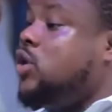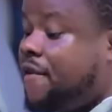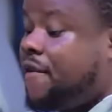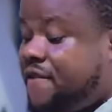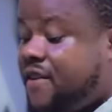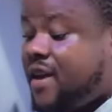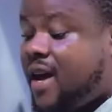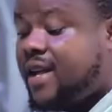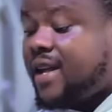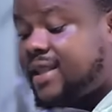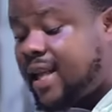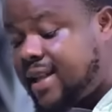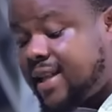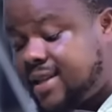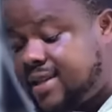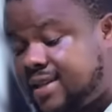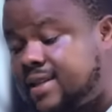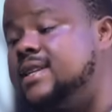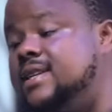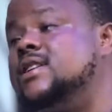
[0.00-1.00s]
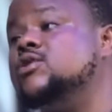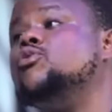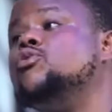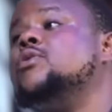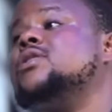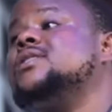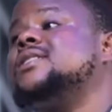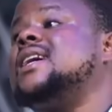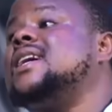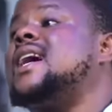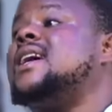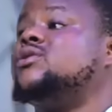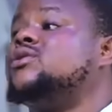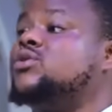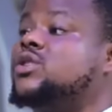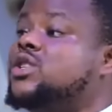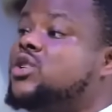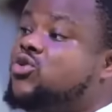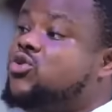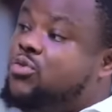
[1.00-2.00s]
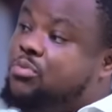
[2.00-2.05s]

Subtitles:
no fit enter this key. You must take her to the